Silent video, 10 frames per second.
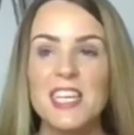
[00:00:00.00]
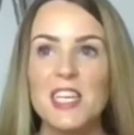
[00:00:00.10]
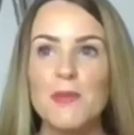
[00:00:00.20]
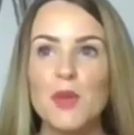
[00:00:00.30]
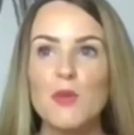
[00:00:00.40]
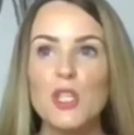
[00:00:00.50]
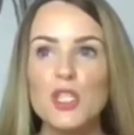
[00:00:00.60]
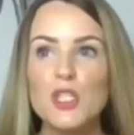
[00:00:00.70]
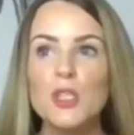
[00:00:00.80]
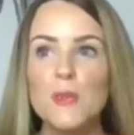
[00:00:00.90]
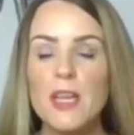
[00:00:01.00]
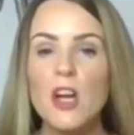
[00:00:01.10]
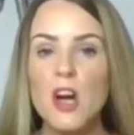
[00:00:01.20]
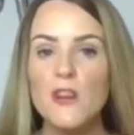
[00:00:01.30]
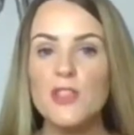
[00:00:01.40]
And I'm like, well, I do spend
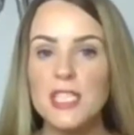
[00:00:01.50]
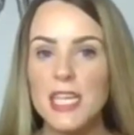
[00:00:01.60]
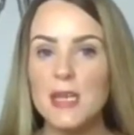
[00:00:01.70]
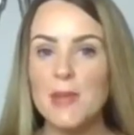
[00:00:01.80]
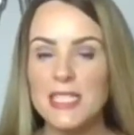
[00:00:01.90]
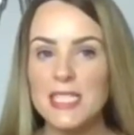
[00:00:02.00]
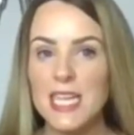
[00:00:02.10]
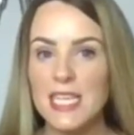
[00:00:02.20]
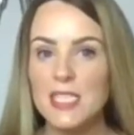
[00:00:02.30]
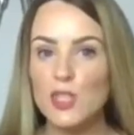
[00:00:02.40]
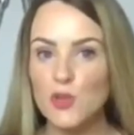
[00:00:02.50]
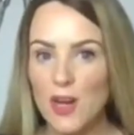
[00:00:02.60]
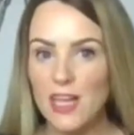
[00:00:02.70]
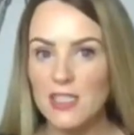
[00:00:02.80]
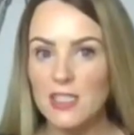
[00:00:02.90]
half the day in a meditated
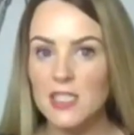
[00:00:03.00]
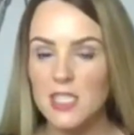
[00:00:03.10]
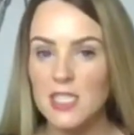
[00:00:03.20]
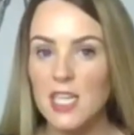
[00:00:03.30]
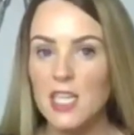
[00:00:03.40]
trance.